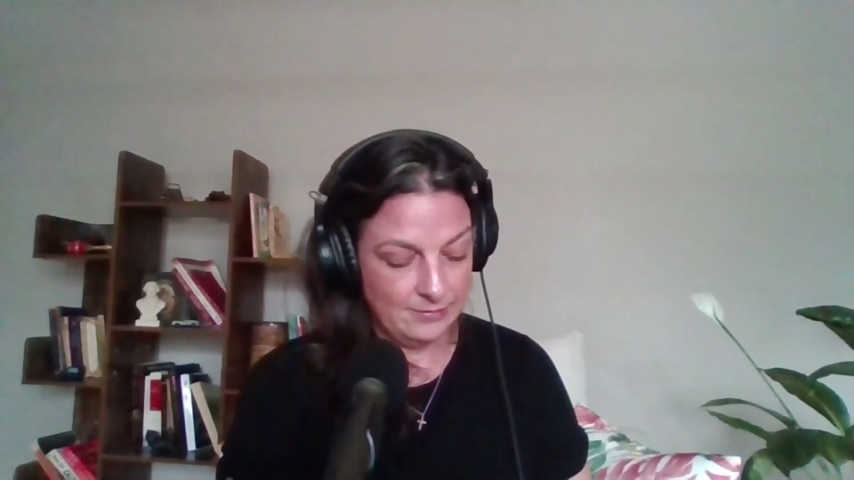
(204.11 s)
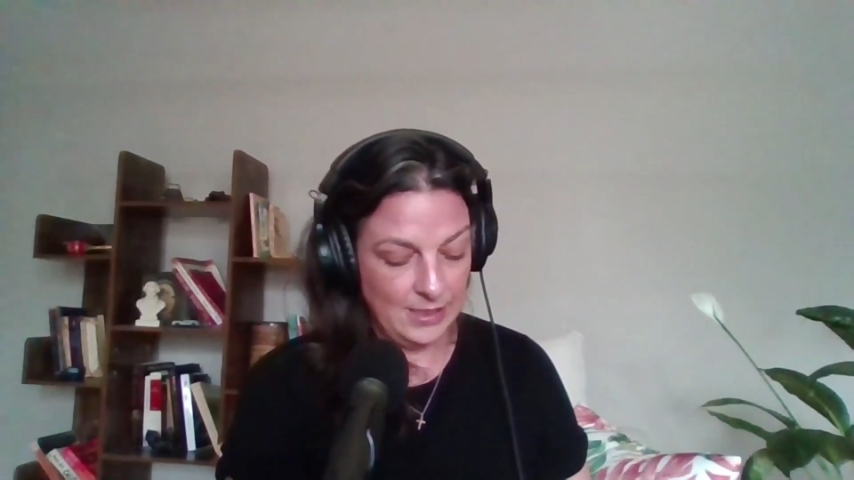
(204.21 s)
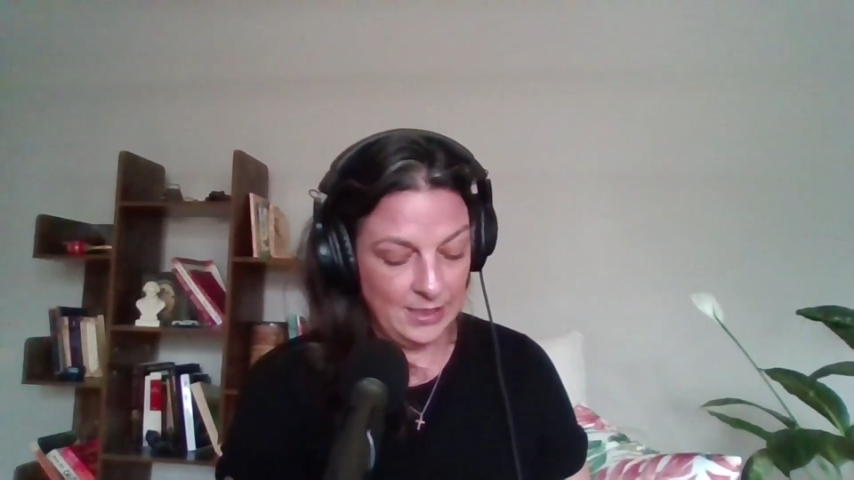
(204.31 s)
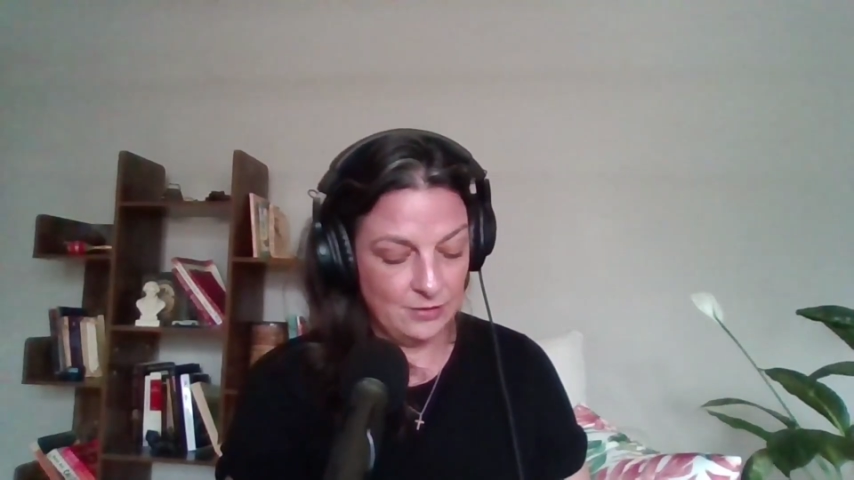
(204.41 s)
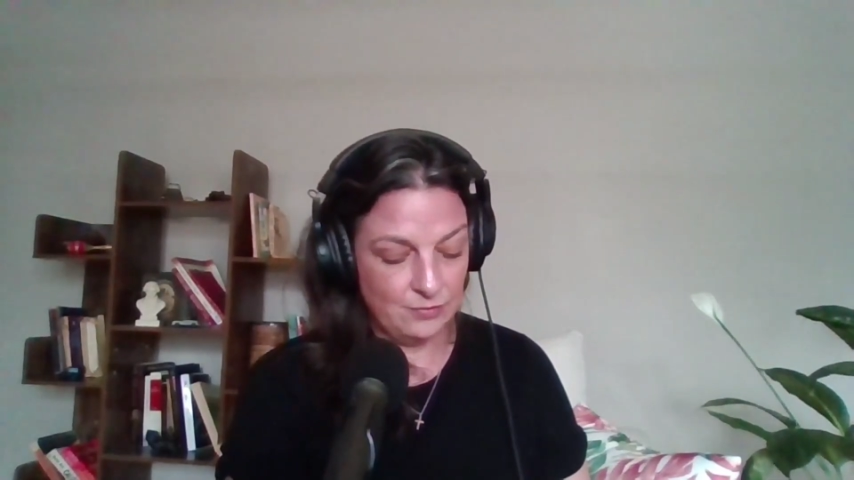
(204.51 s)

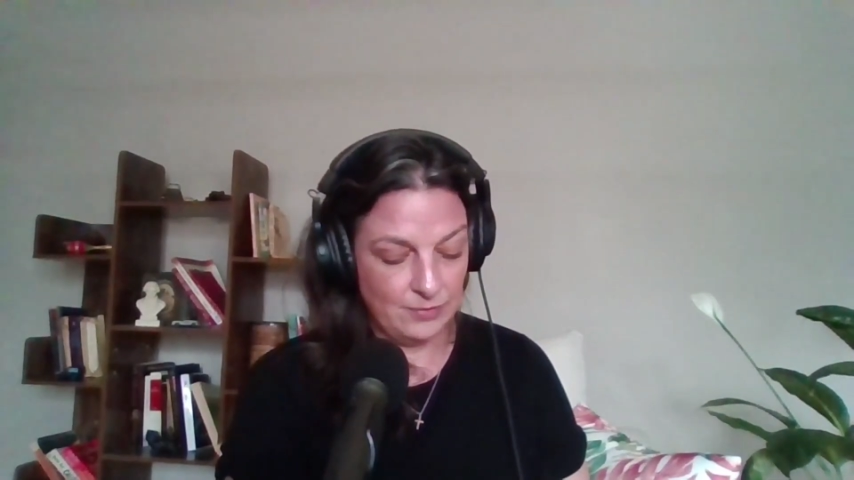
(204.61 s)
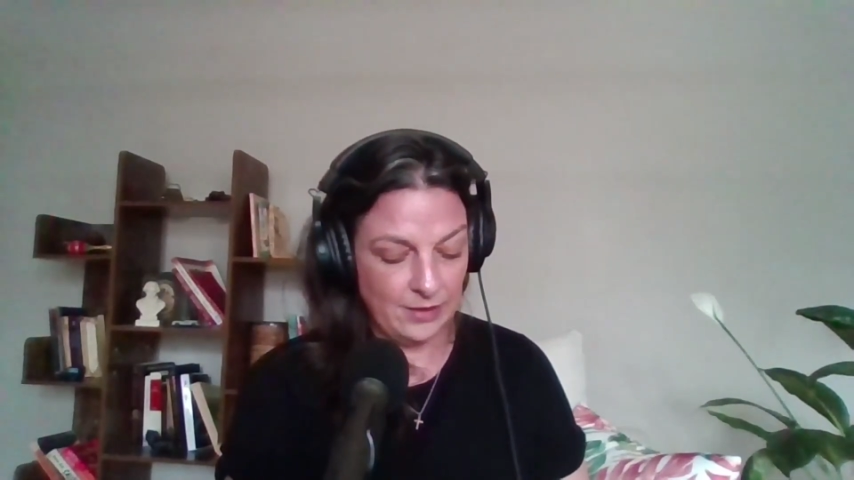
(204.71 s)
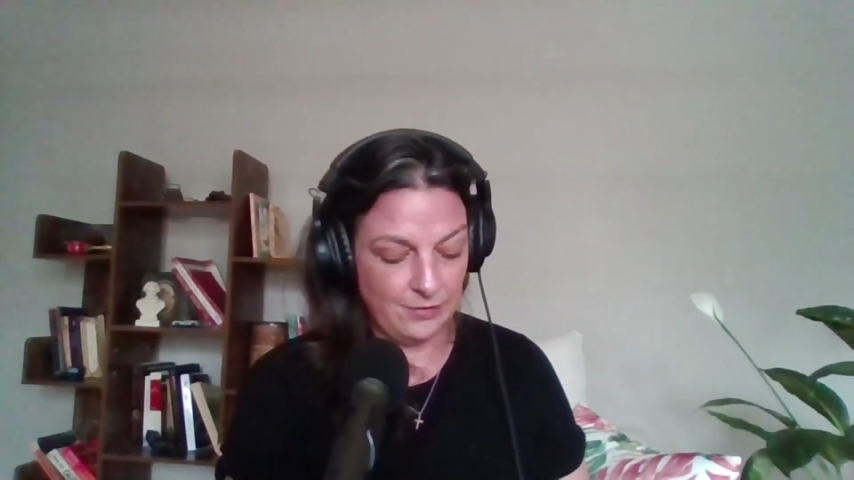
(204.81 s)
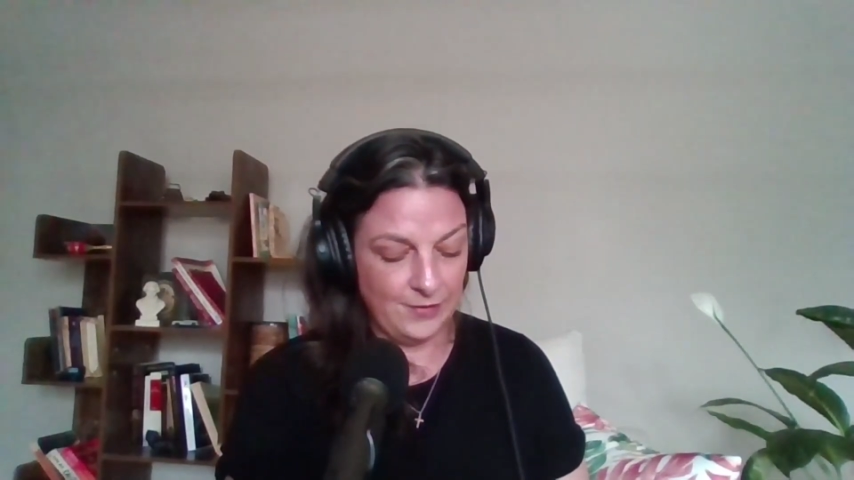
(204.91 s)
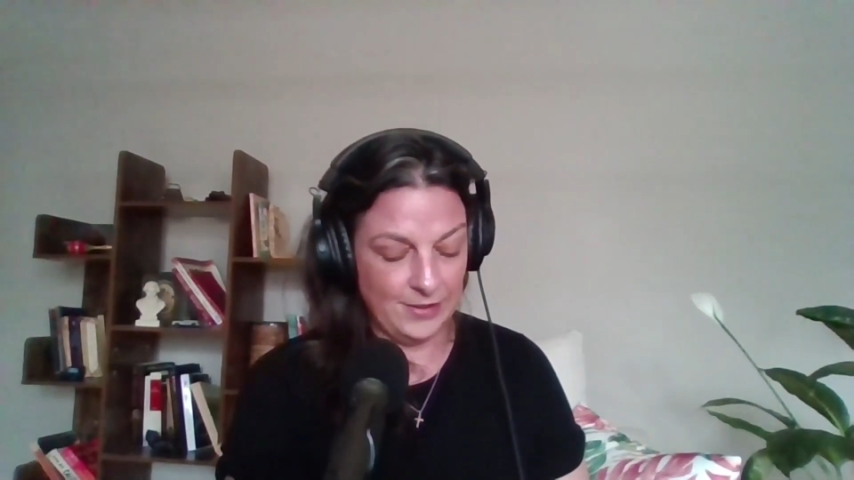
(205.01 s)
and
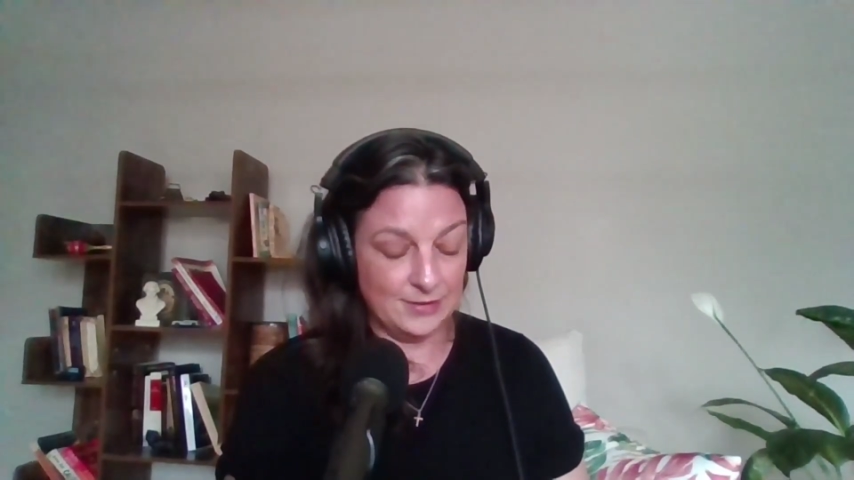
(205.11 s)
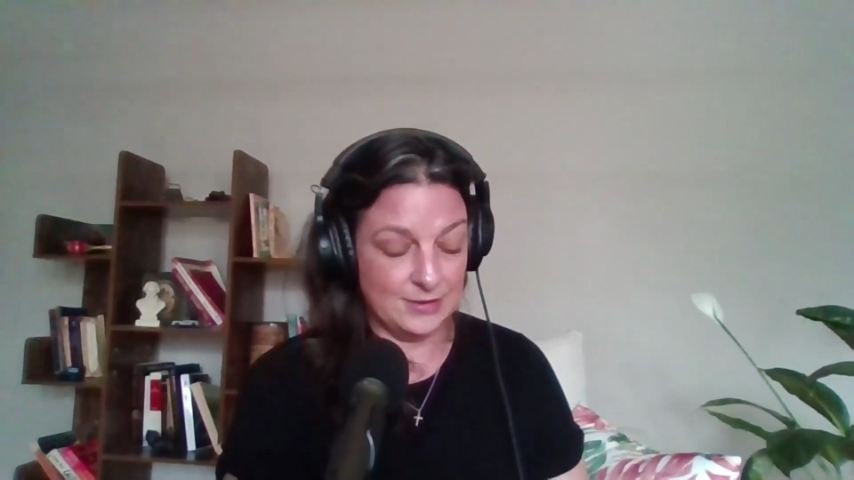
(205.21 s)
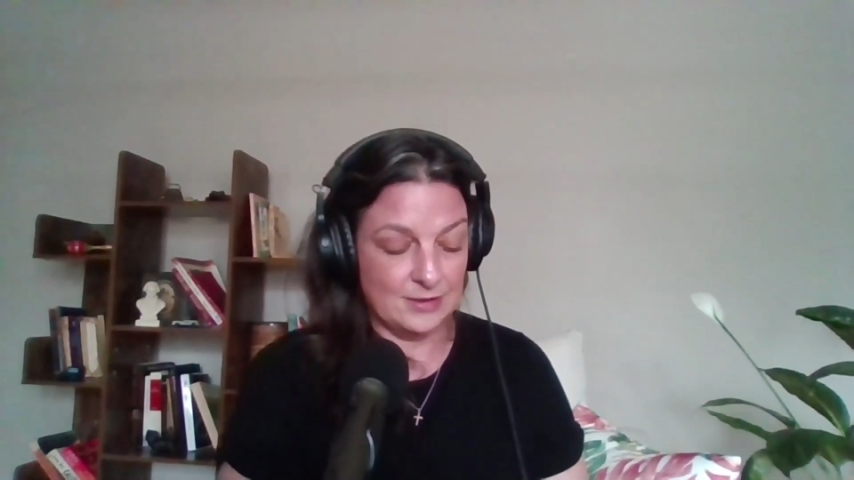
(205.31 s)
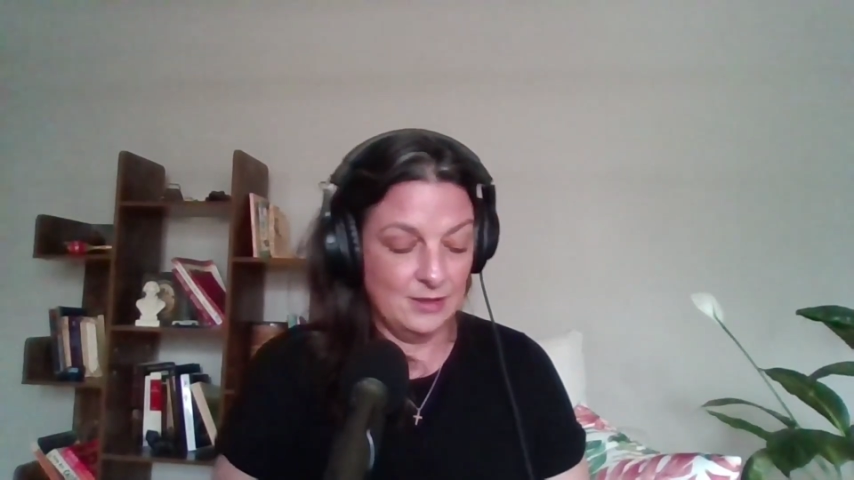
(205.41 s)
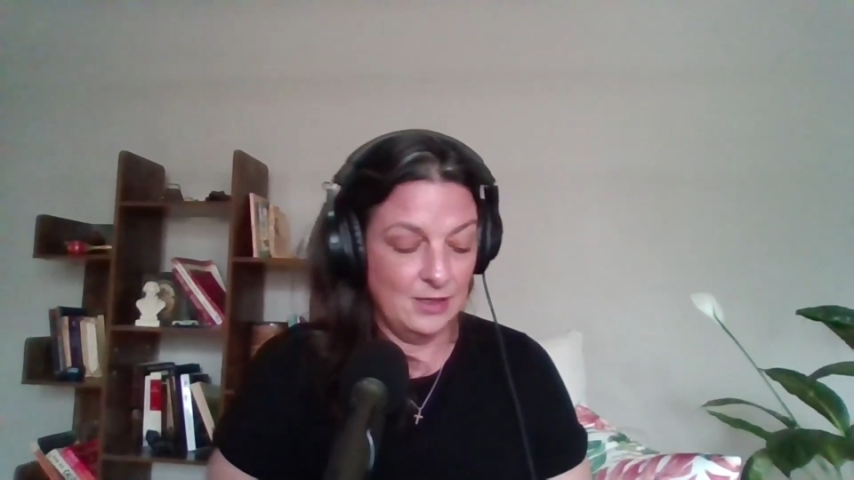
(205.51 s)
relevance.